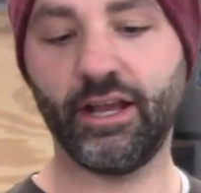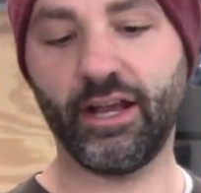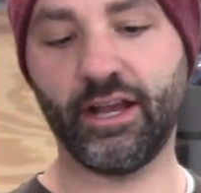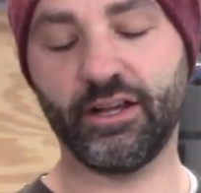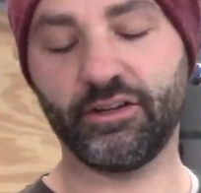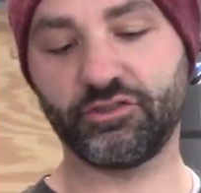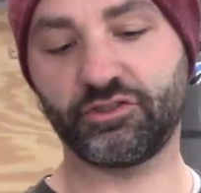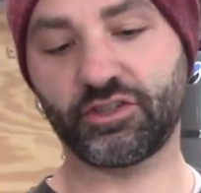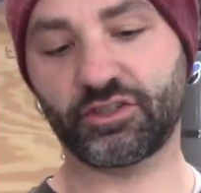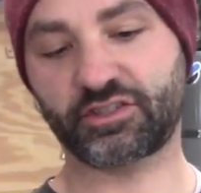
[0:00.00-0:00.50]

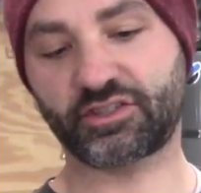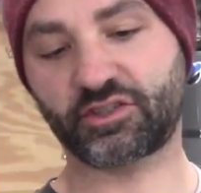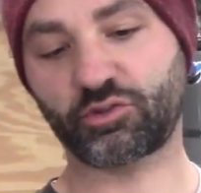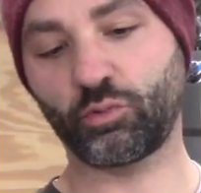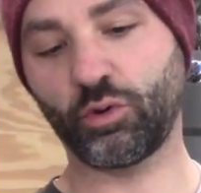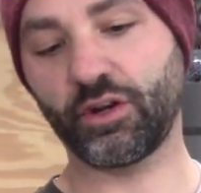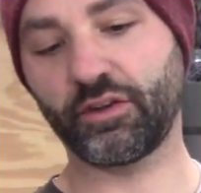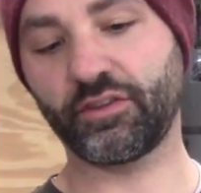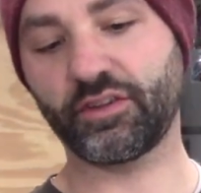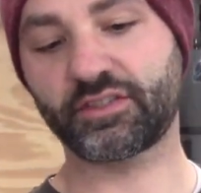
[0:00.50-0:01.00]
and just
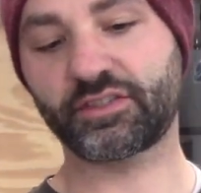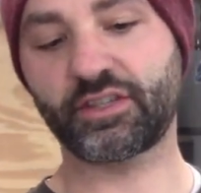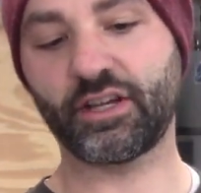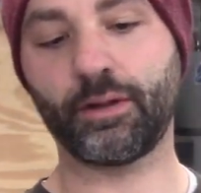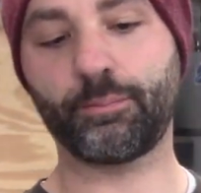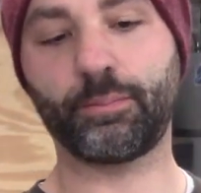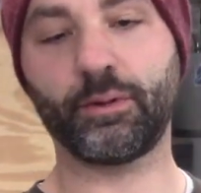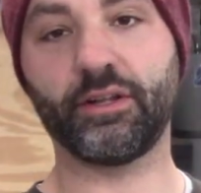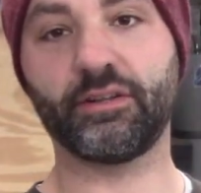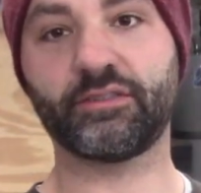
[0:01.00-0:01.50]
square this
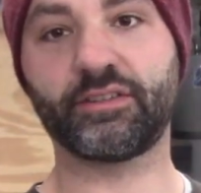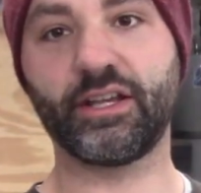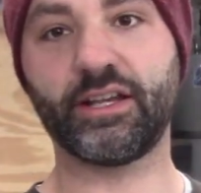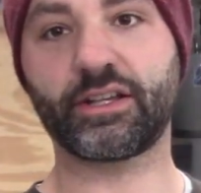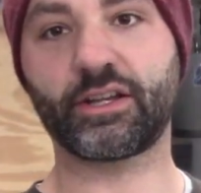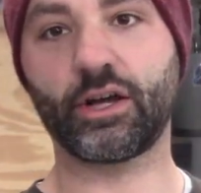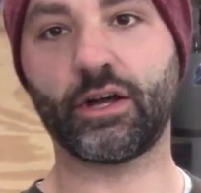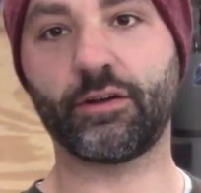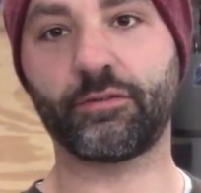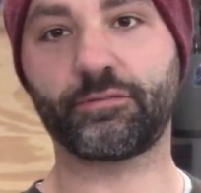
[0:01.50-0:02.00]
up and
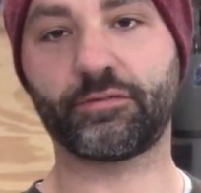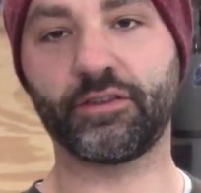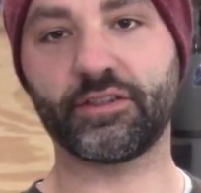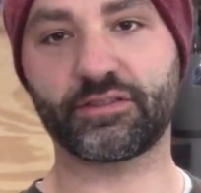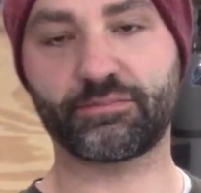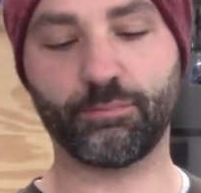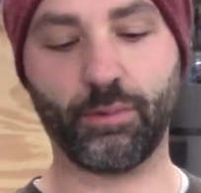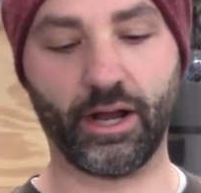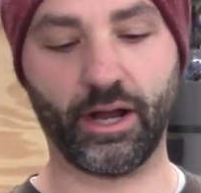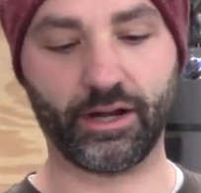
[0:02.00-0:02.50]
take off
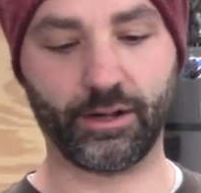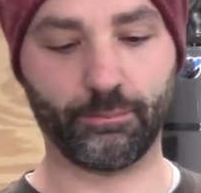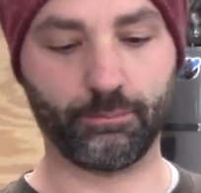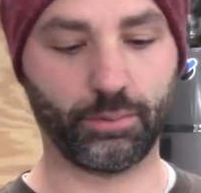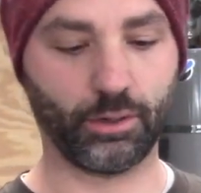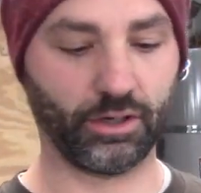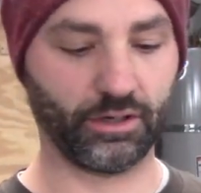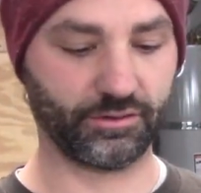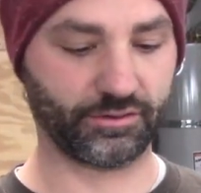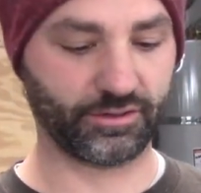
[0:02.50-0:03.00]
this bottom
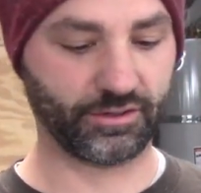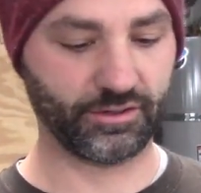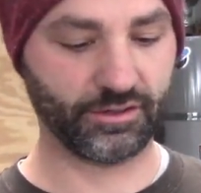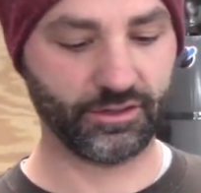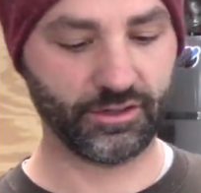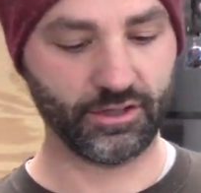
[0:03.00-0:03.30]
part.